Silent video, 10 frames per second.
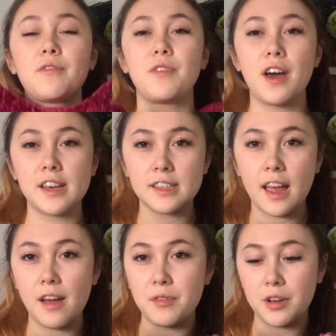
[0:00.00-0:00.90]
first
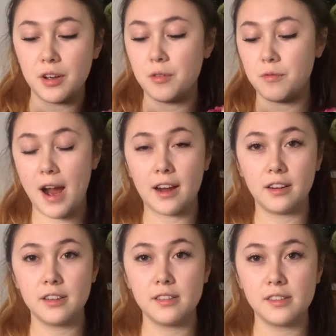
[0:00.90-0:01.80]
ever
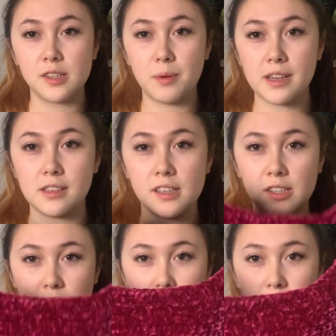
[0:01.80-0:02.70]
Raglan sweater, so
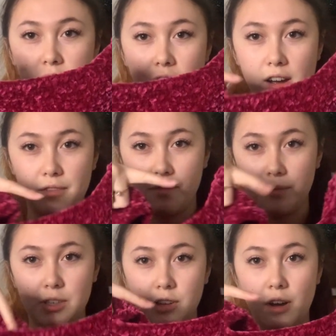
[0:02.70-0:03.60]
you start from the
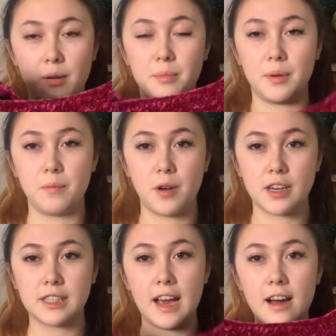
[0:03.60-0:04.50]
top and work
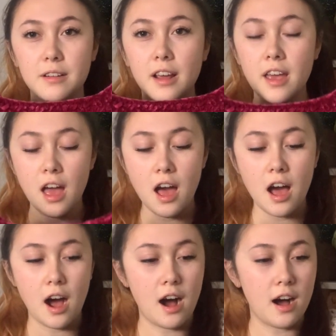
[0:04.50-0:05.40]
down.
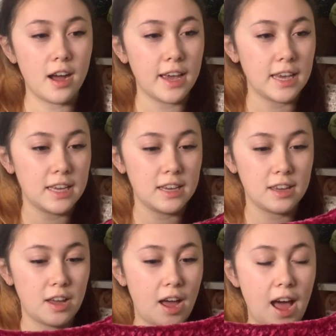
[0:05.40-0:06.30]
I
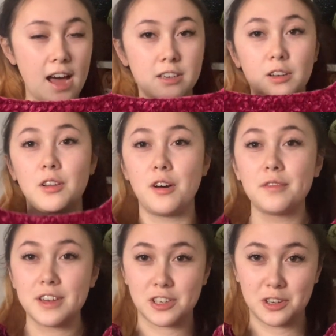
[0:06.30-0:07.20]
had a lot of
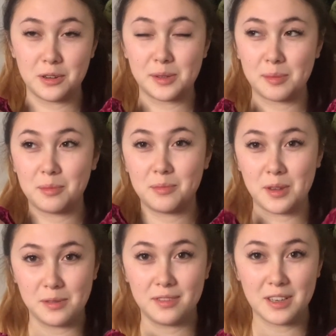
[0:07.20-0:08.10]
issues
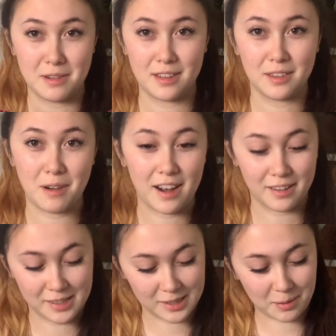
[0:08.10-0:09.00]
doing the
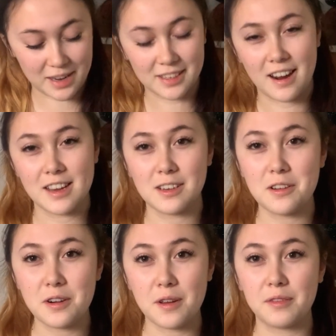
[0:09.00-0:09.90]
Raglan sweater. I don't
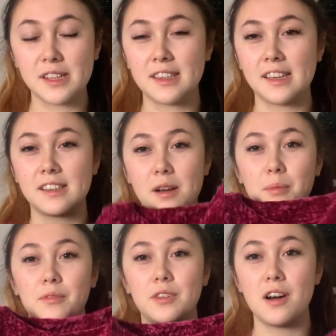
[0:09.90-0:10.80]
know if it's this type
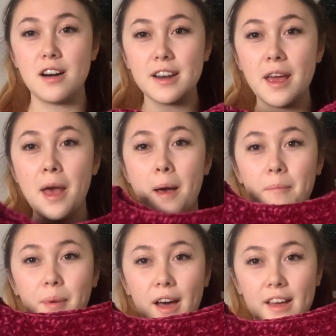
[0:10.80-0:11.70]
of yarn,
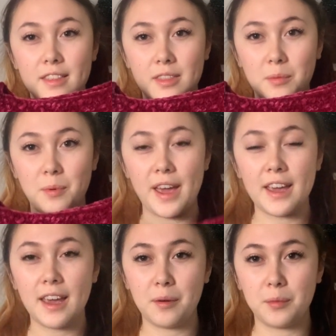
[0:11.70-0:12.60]
but the
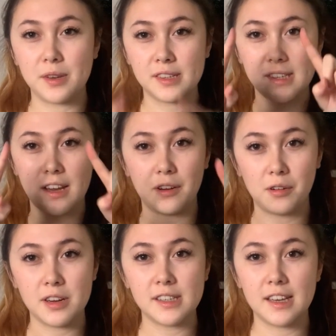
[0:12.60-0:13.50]
way it was
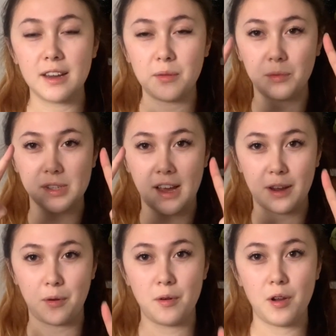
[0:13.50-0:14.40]
increasing was like
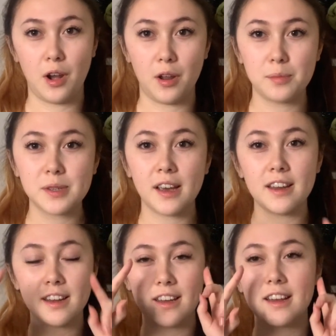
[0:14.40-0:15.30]

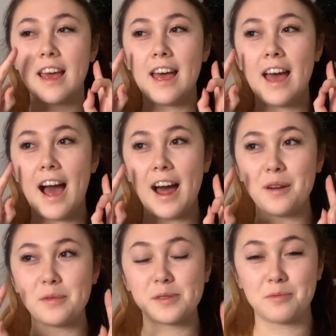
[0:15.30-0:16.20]
lopsided and
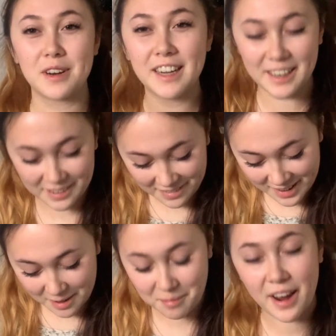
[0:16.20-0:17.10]
it was really
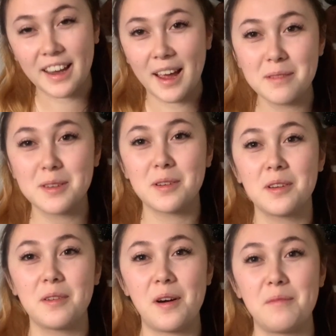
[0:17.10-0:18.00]
annoying, but I kept
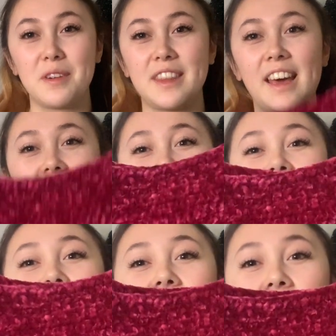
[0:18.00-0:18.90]
on with it.
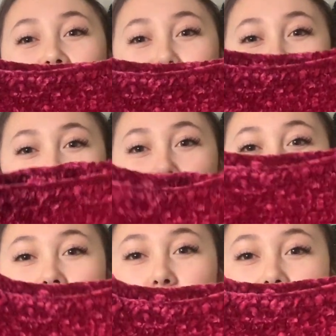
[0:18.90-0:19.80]

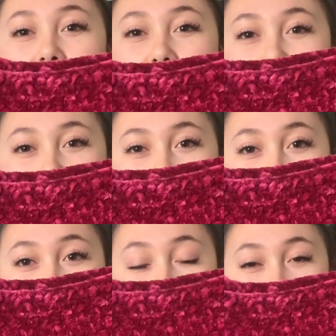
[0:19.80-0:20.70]
Especially with this yarn, you
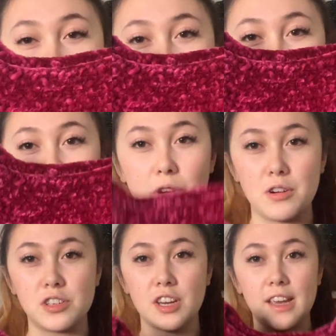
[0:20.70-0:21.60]
need to
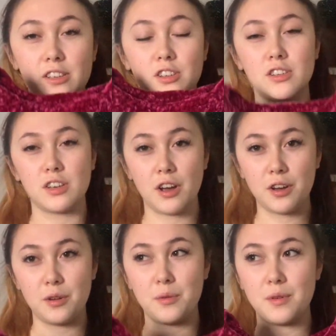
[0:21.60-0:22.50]
crochet
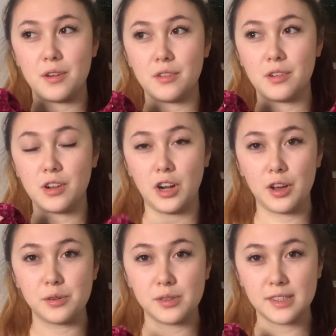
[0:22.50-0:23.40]
so
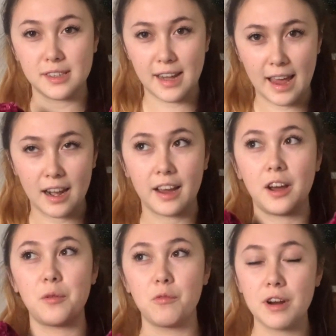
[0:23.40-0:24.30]
close knit. Like, I
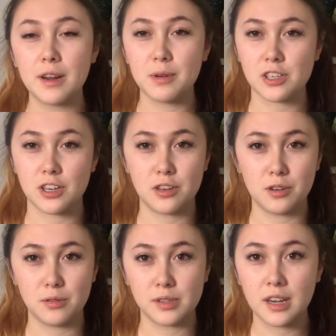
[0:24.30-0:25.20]
really wish I
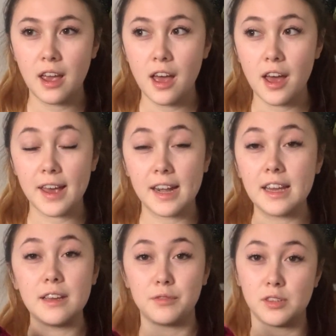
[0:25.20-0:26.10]
used an
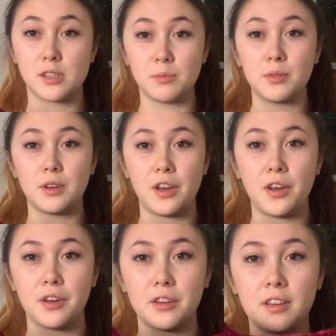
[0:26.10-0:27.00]
even smaller
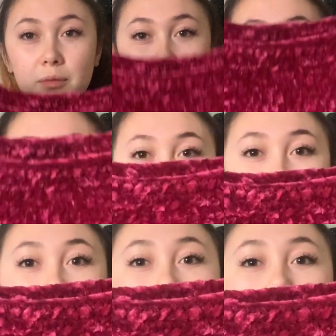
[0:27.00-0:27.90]
hook for
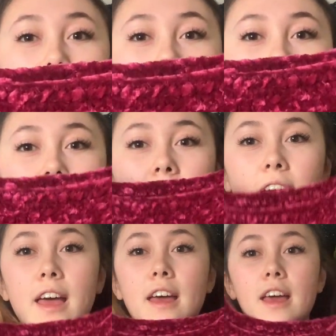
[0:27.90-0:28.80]
this because
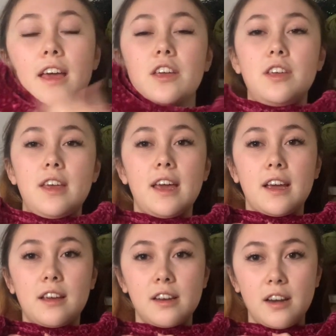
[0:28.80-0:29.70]
it
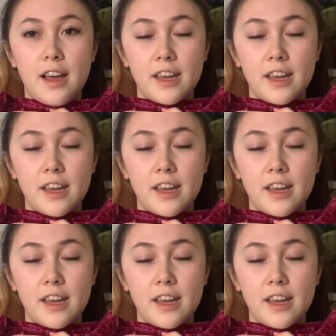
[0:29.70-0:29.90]
can